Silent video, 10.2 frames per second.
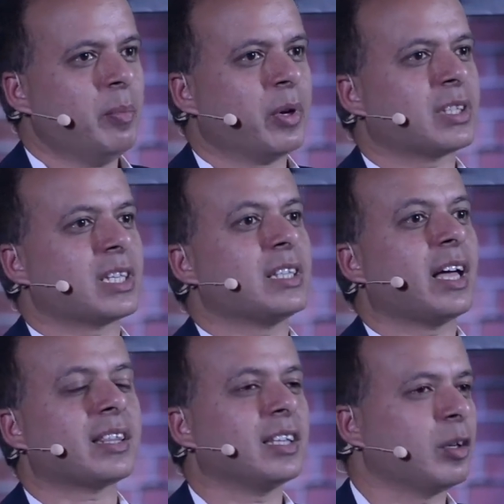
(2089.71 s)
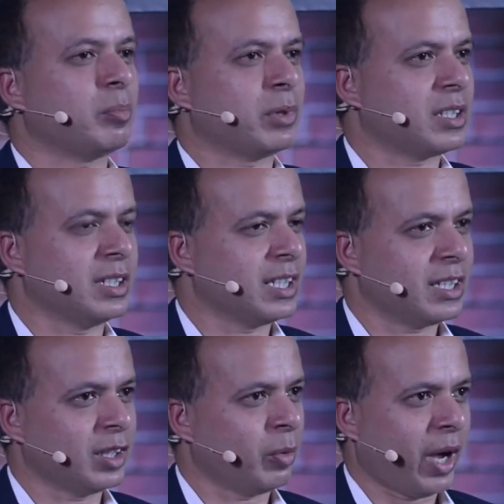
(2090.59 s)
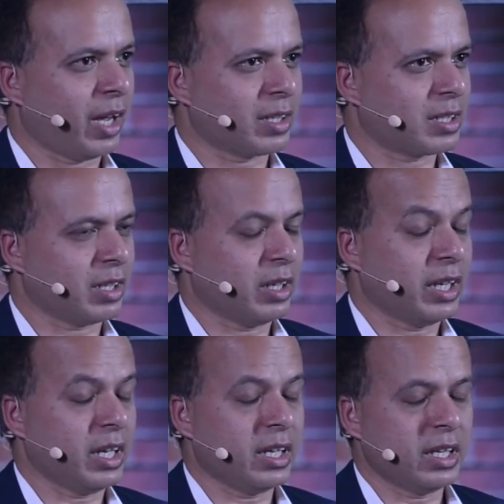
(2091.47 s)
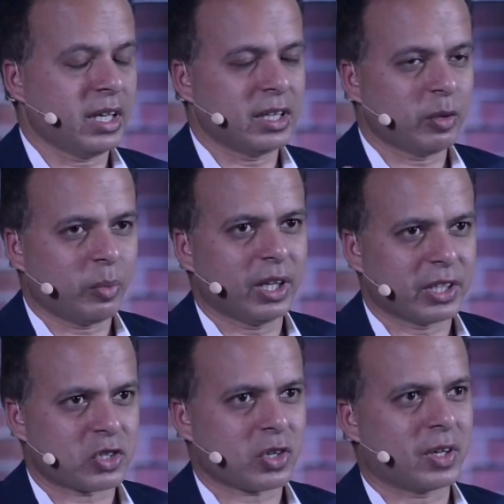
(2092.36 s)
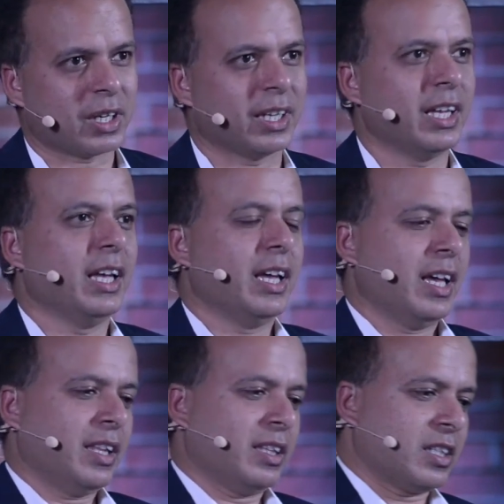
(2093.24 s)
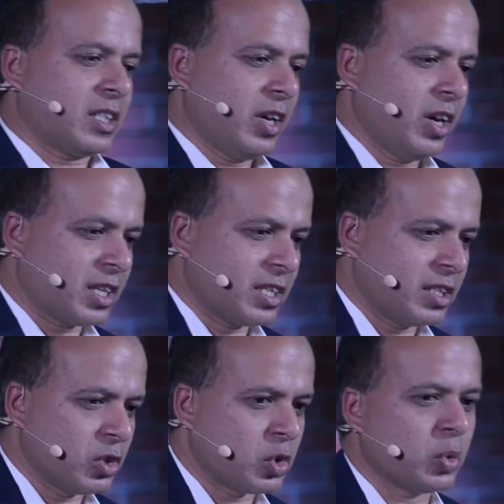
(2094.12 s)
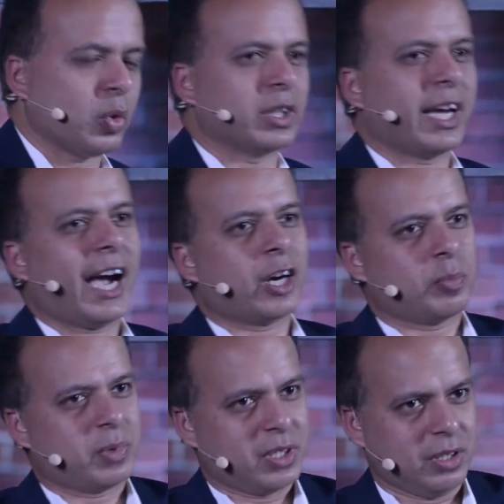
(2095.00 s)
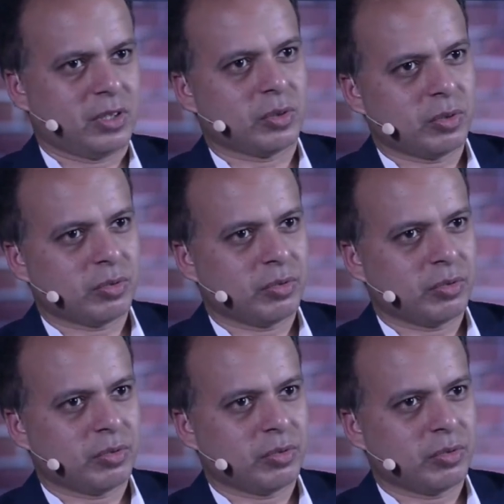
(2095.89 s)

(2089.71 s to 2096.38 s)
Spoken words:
Because there's nothing that Britain did in the West, in the world historically, that the Turks didn't do or the Arabs didn't do.